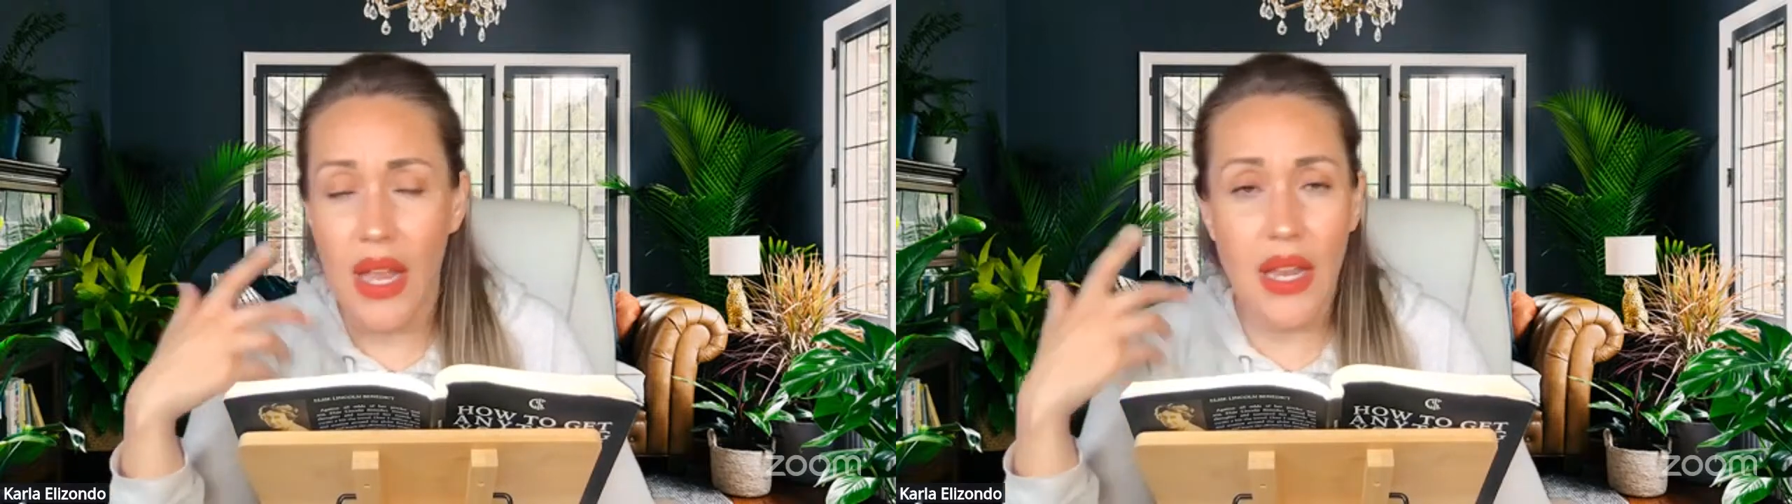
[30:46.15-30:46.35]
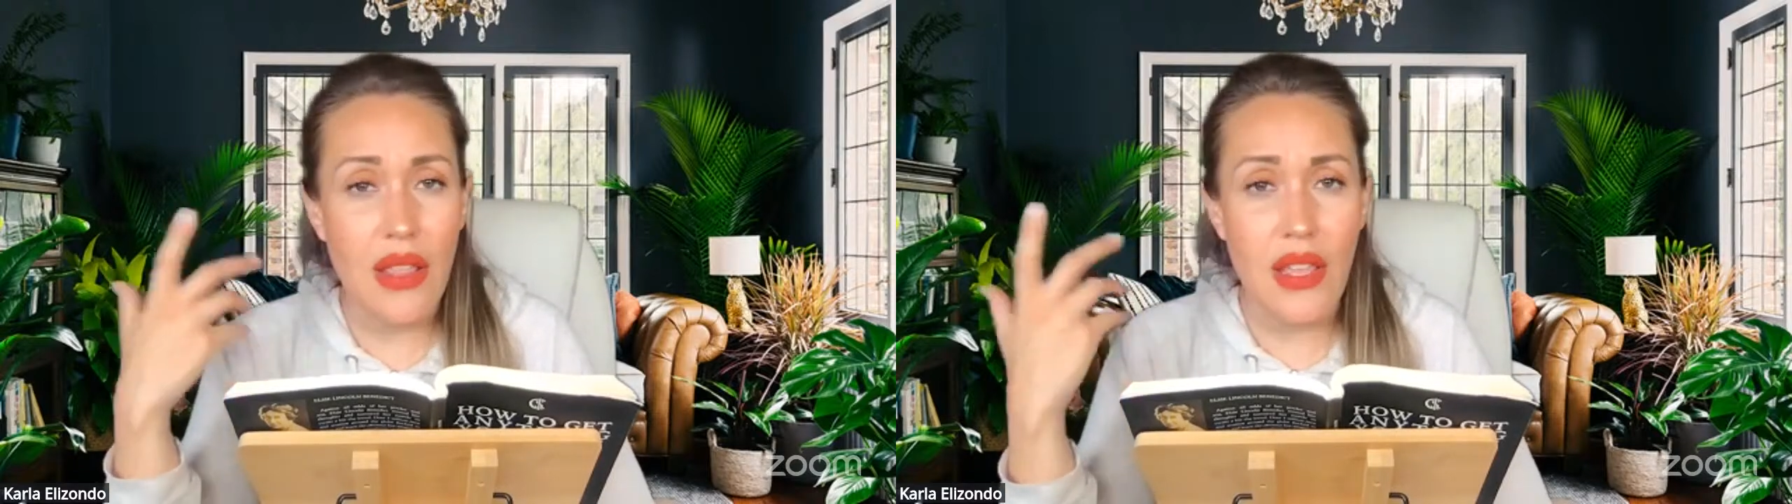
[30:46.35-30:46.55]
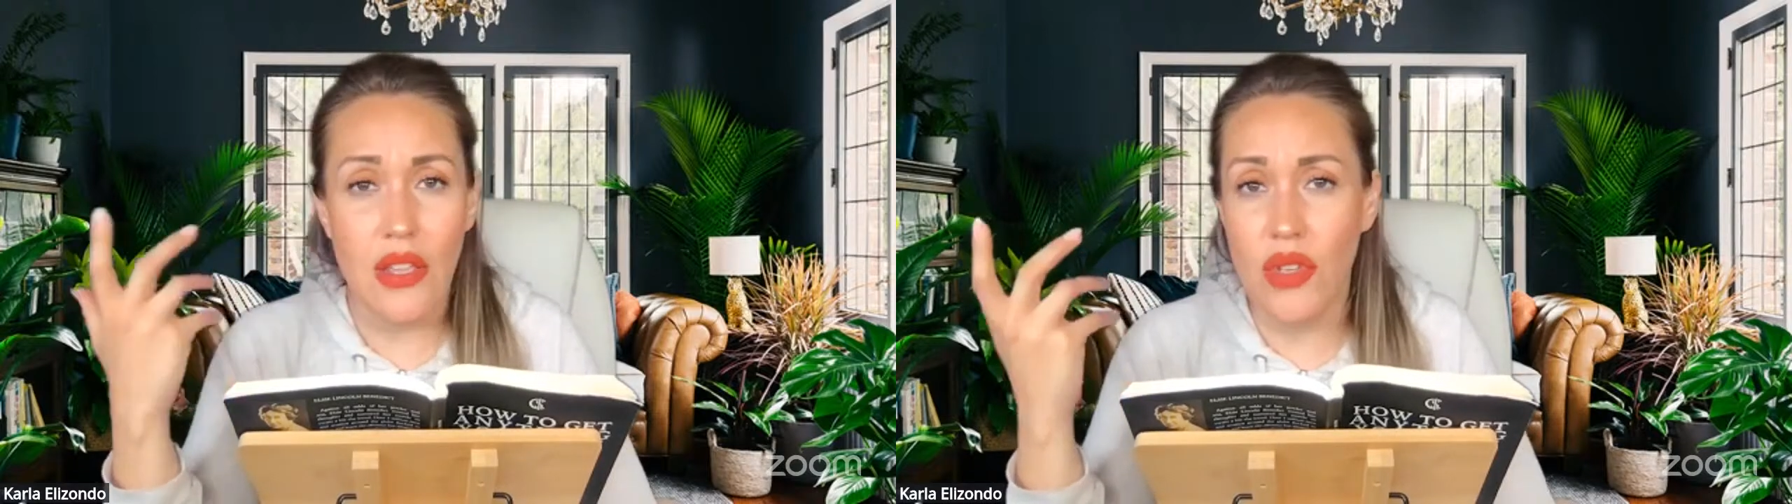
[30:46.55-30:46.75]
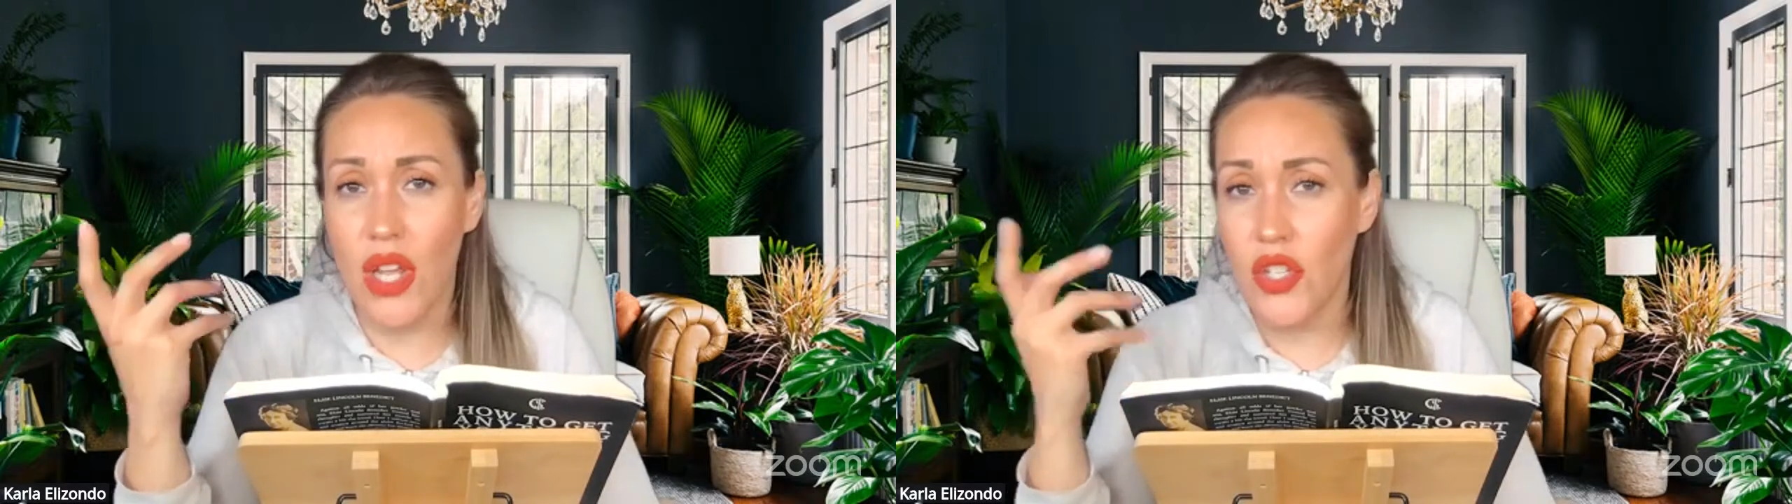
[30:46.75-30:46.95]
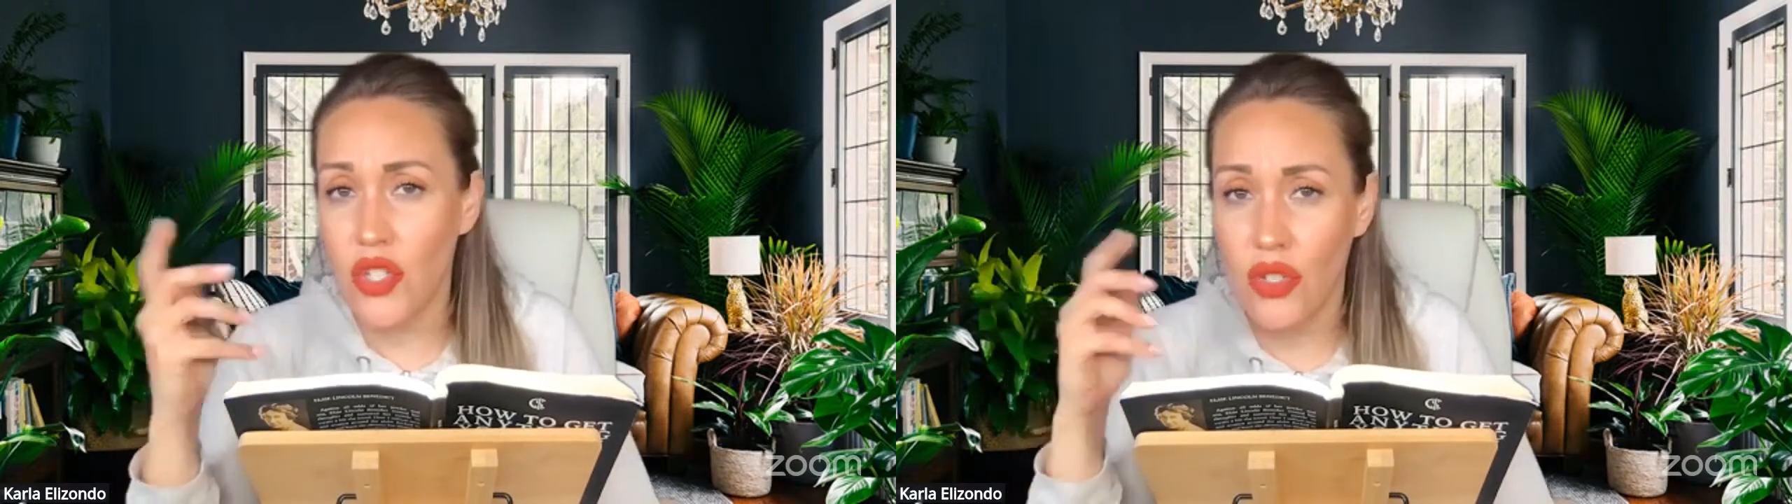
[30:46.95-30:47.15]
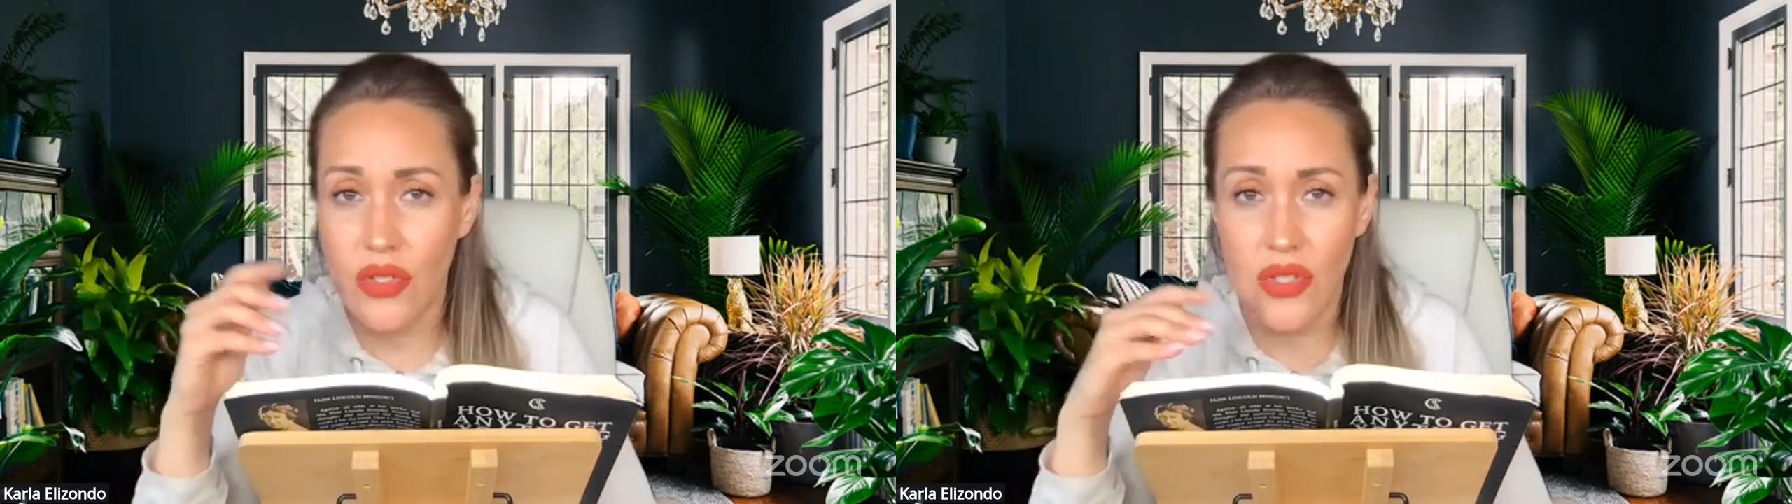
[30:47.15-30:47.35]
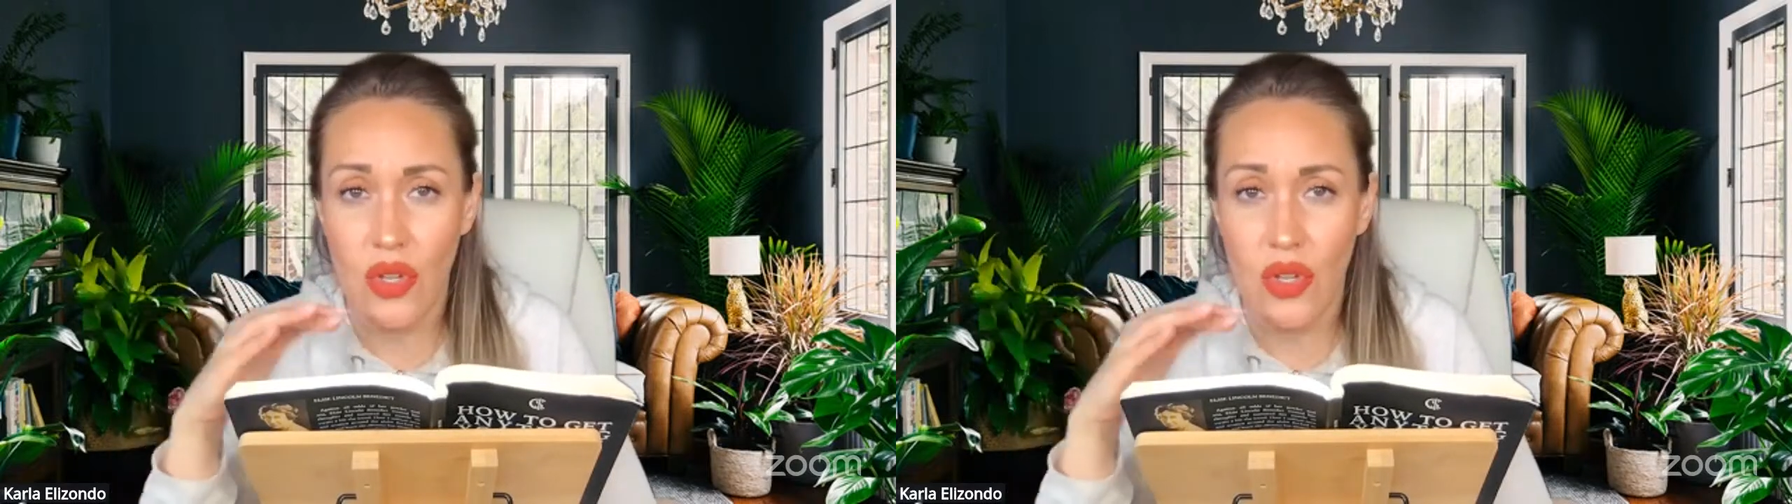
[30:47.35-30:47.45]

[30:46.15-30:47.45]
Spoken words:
Anything you touch turns to,